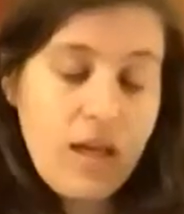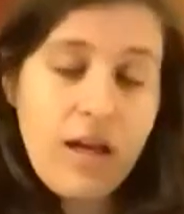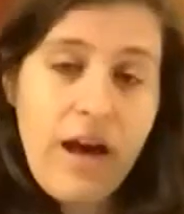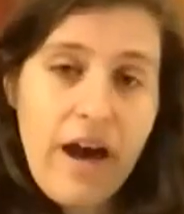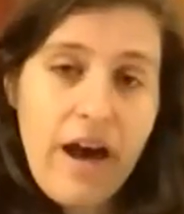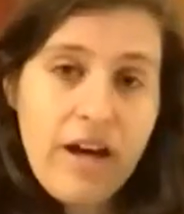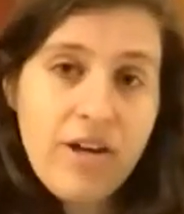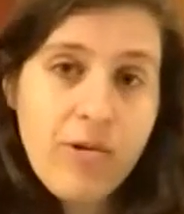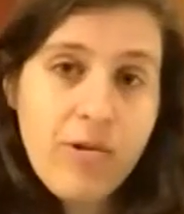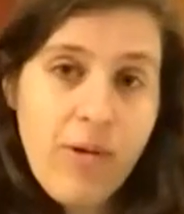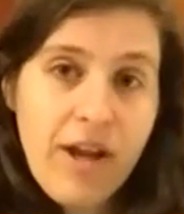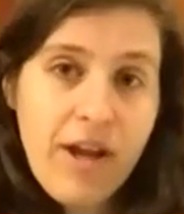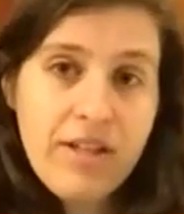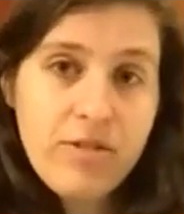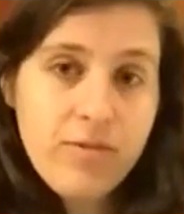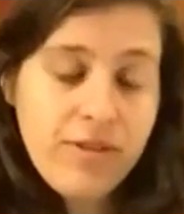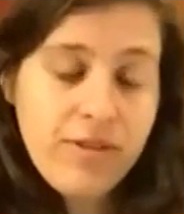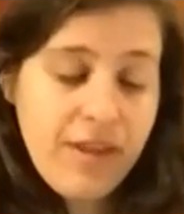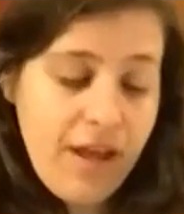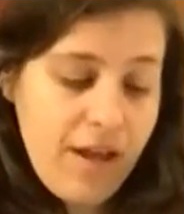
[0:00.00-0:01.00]

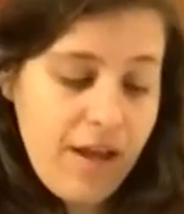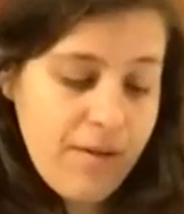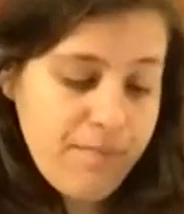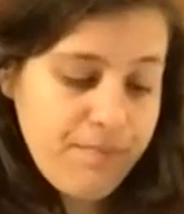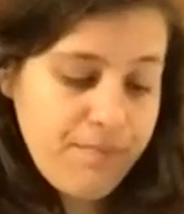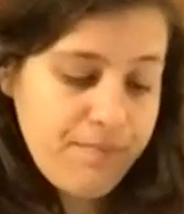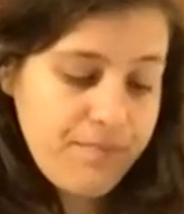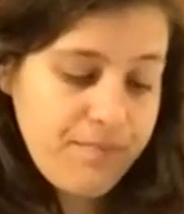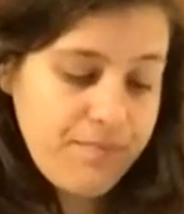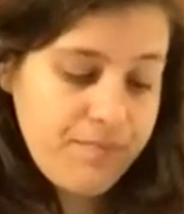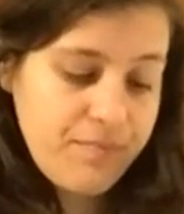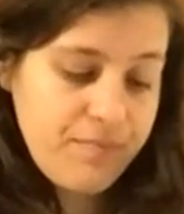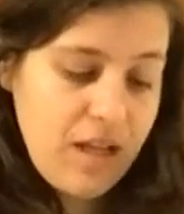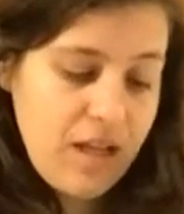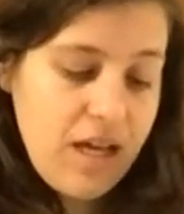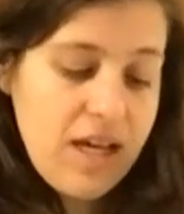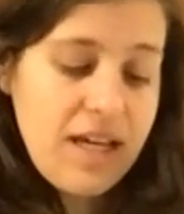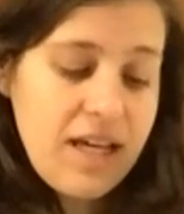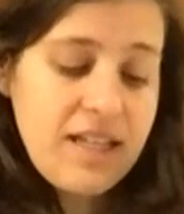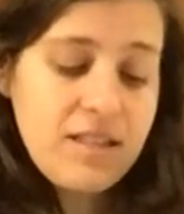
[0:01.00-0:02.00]
Achrayut, then,
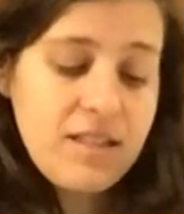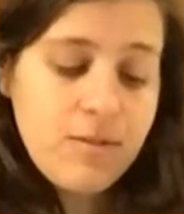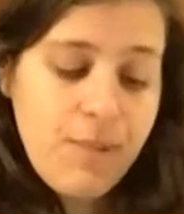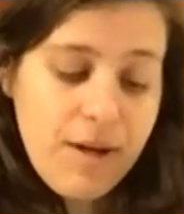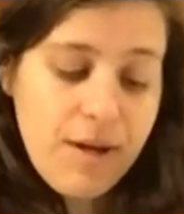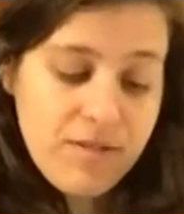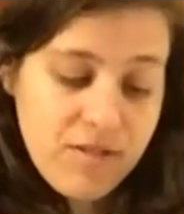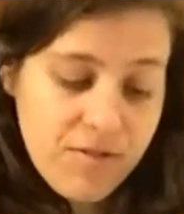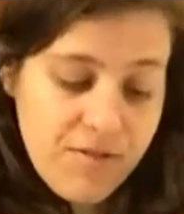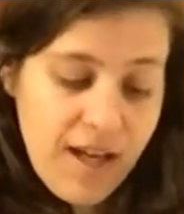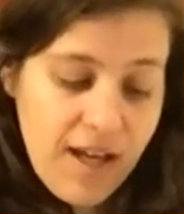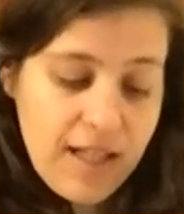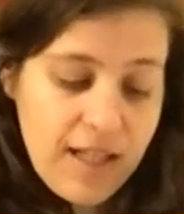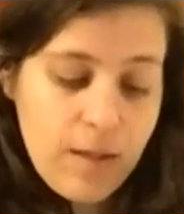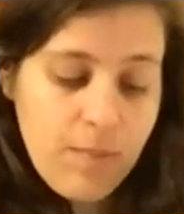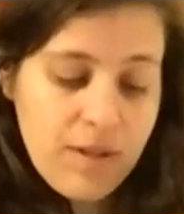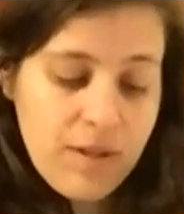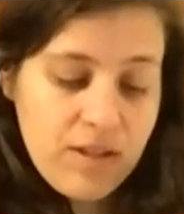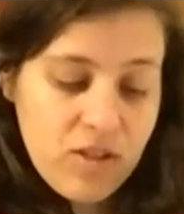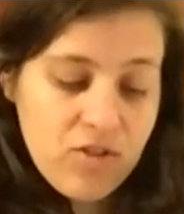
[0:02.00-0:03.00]
is about
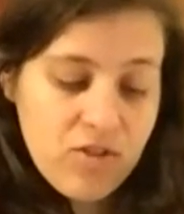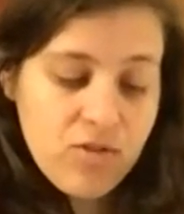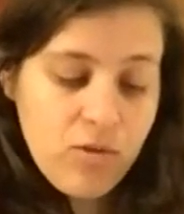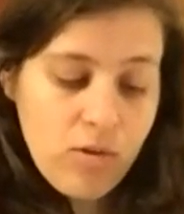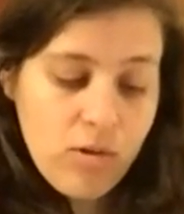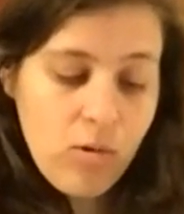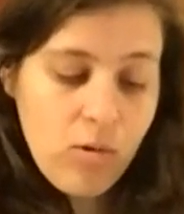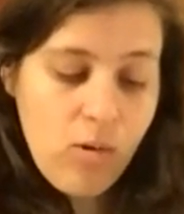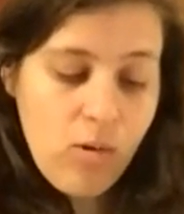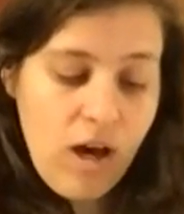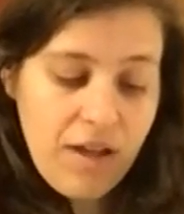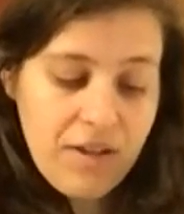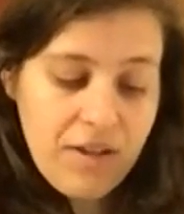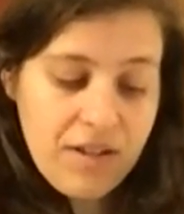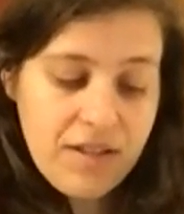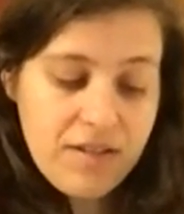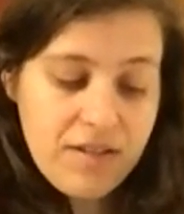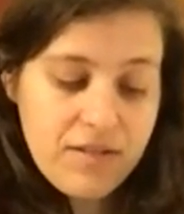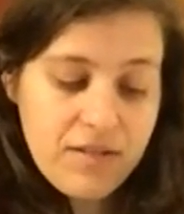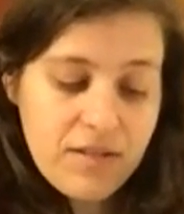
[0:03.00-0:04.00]
developing the soul
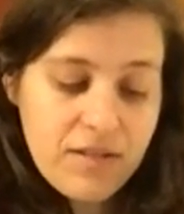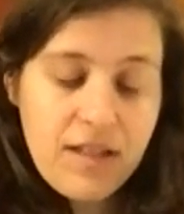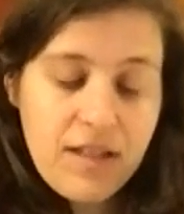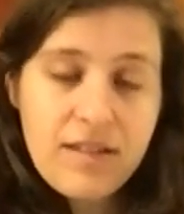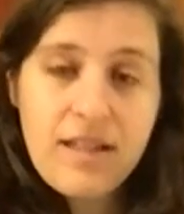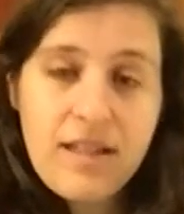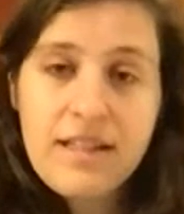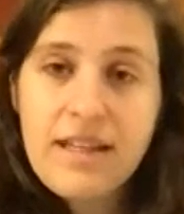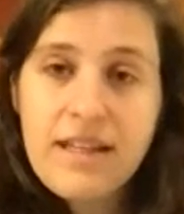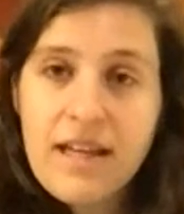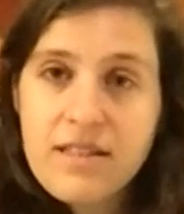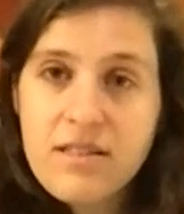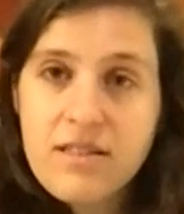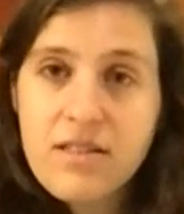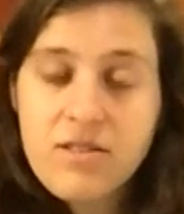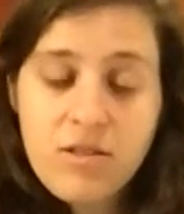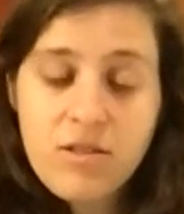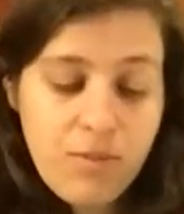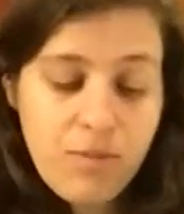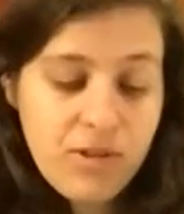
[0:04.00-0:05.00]
qualities that gets us
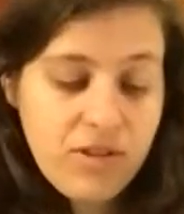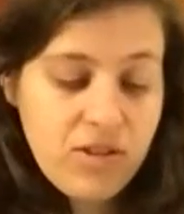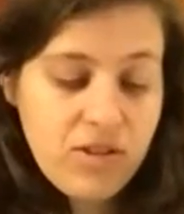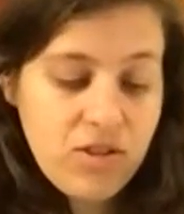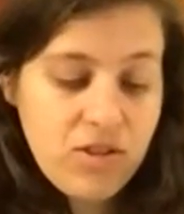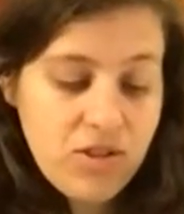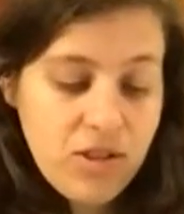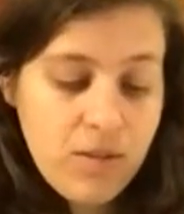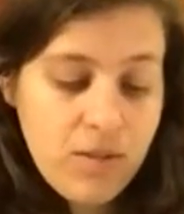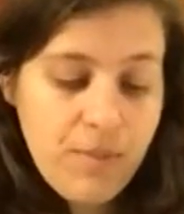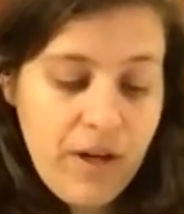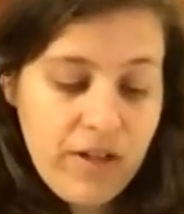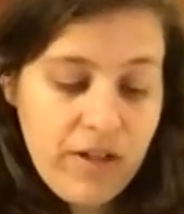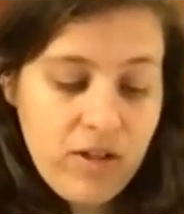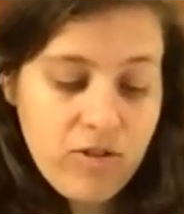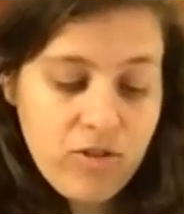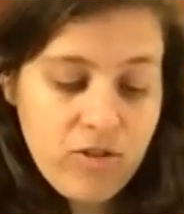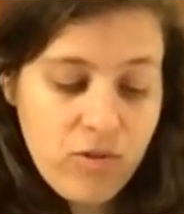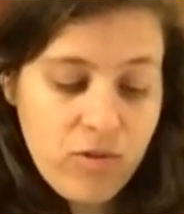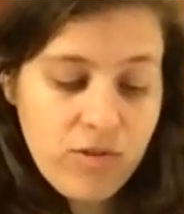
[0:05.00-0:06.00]
to put the sheep on our
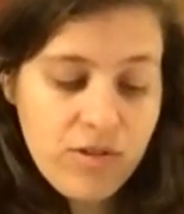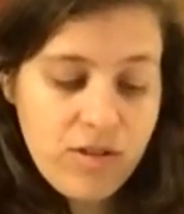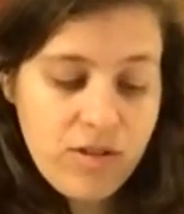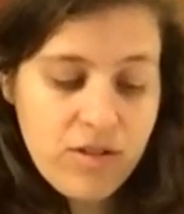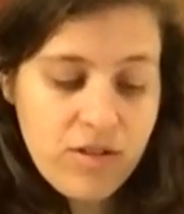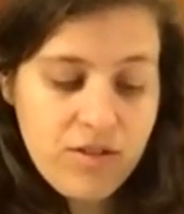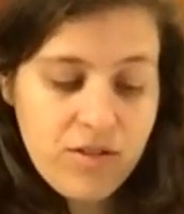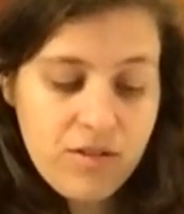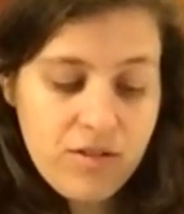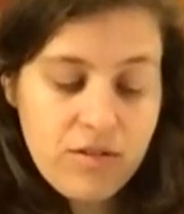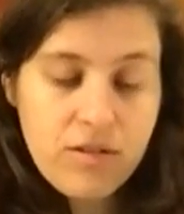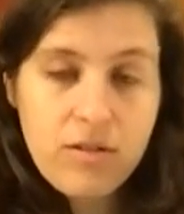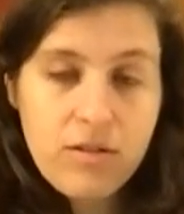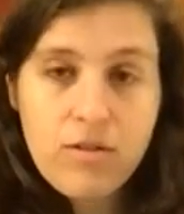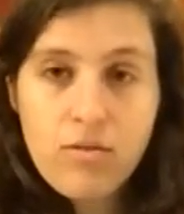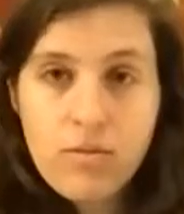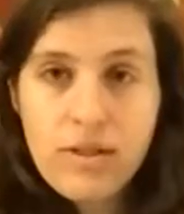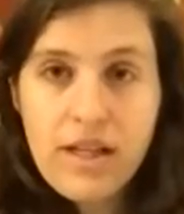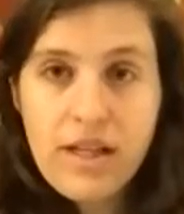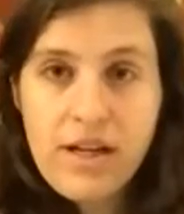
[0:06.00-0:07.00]
shoulders
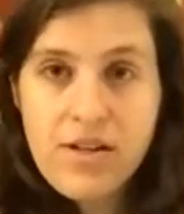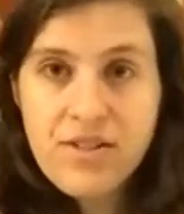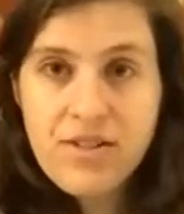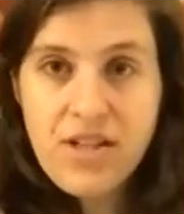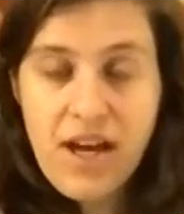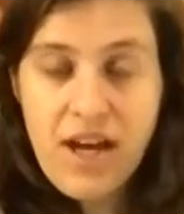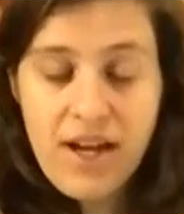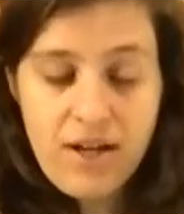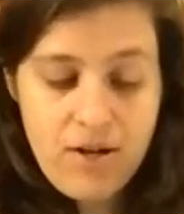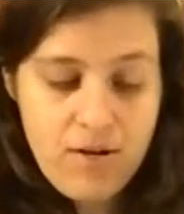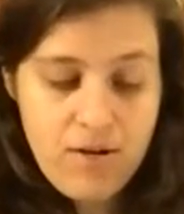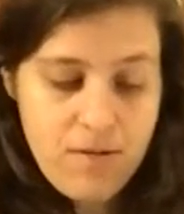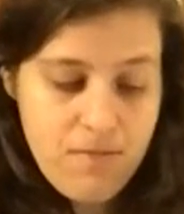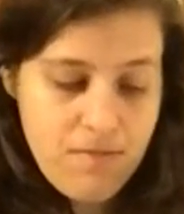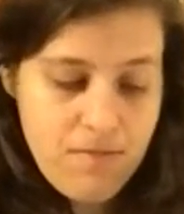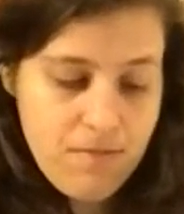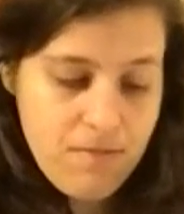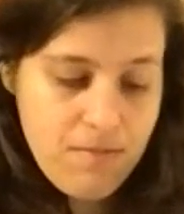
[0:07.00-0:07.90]
when they are tired.